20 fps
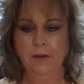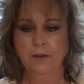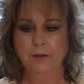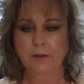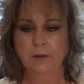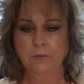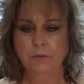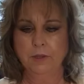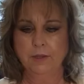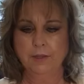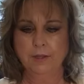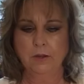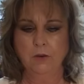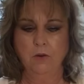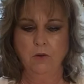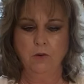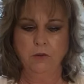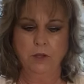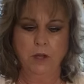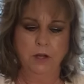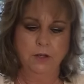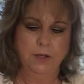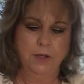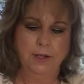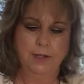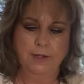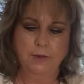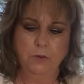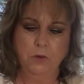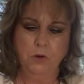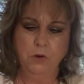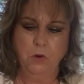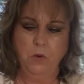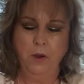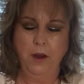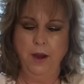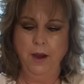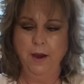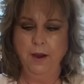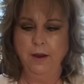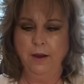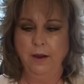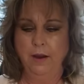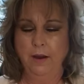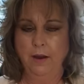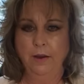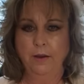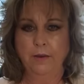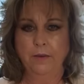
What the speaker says: I'm just going to hold on to this real quick.